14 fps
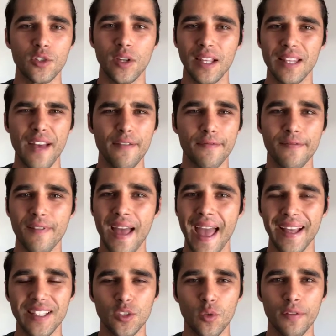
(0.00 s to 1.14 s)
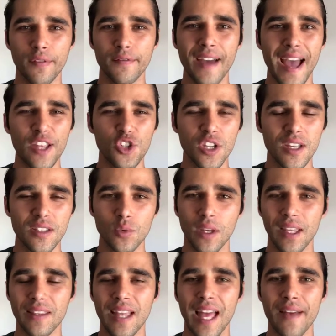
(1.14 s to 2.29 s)
You can have eggs with veggies, we
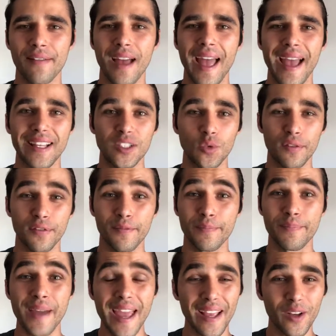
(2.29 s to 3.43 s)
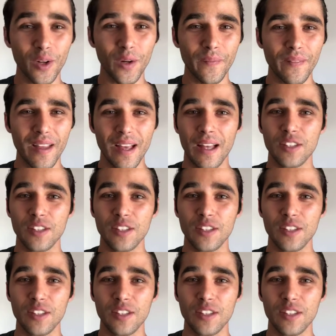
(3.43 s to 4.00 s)
can have eggs with bacon,